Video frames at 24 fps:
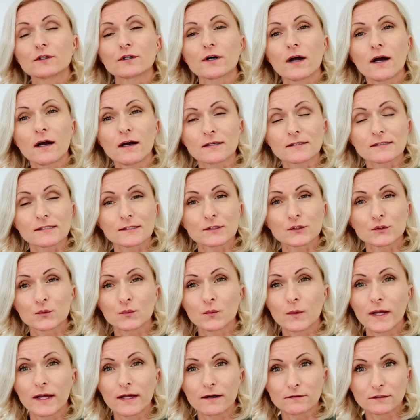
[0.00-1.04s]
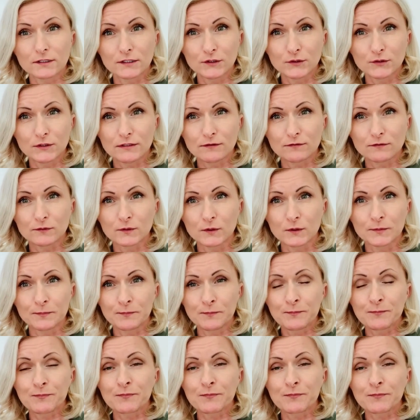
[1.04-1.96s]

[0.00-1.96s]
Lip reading: us to wear a uniform.